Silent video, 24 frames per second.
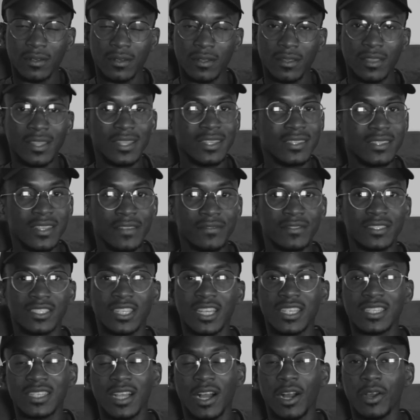Things have
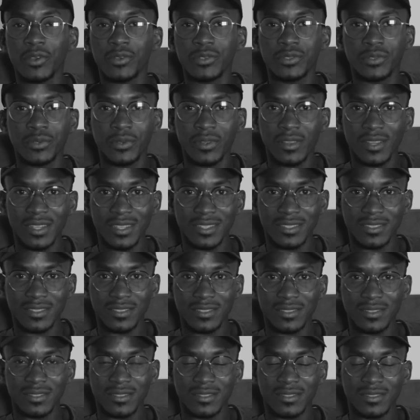changed how you do
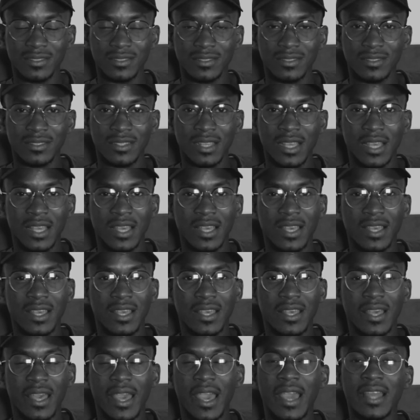
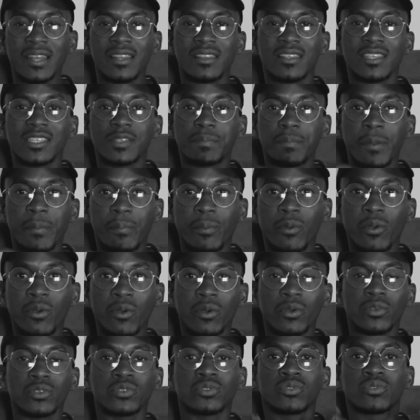things. And these
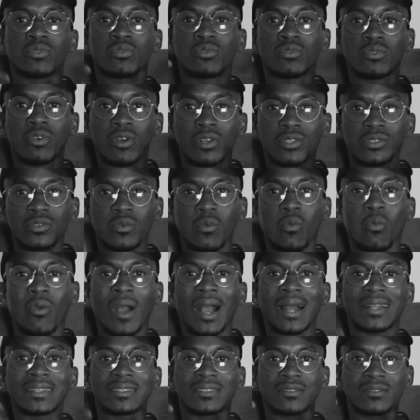people do not
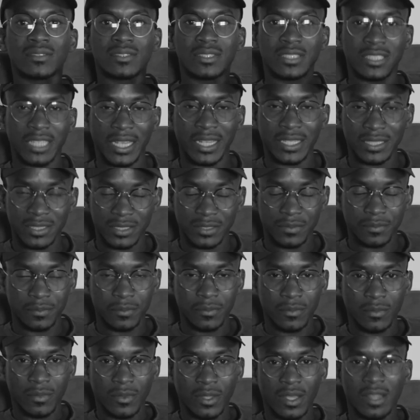want change.
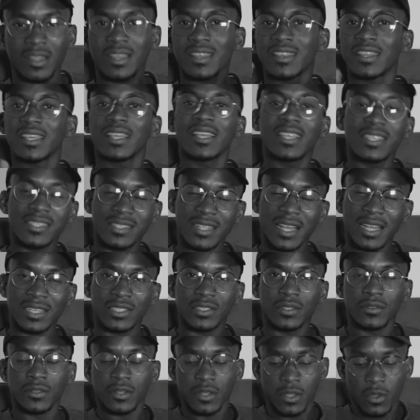The thing is that
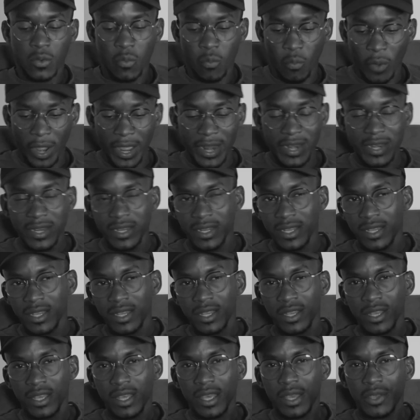when
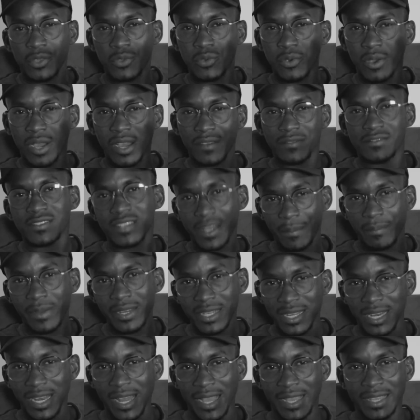you have
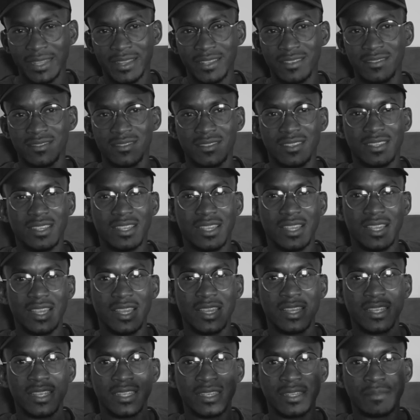somebody like this
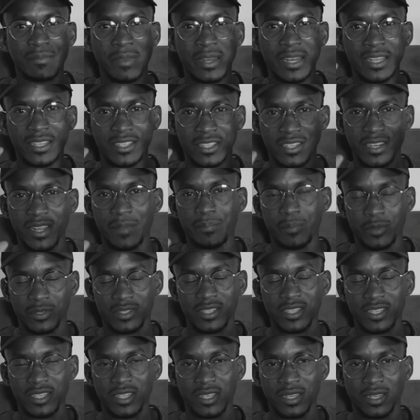in managerial
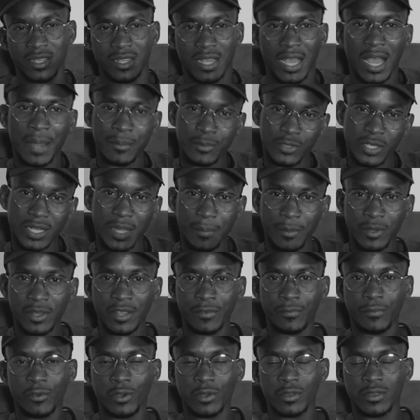position, I'm talking about the
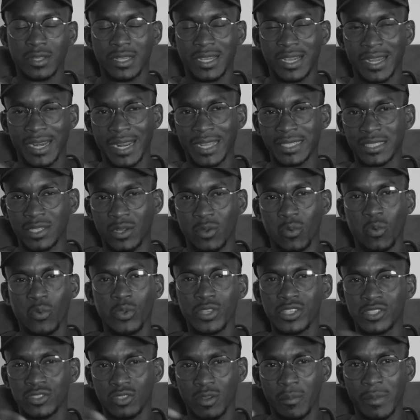fourth character who
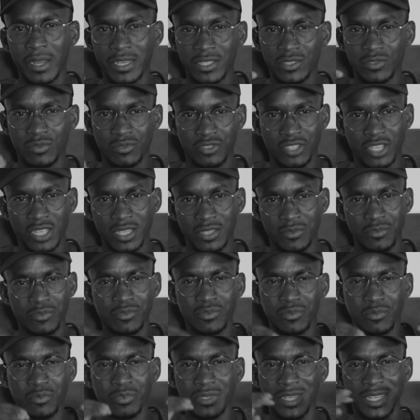is dominant to change,
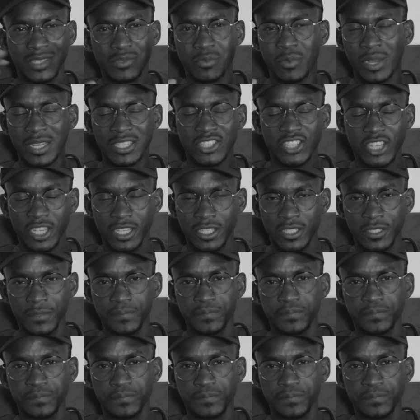who doesn't want change.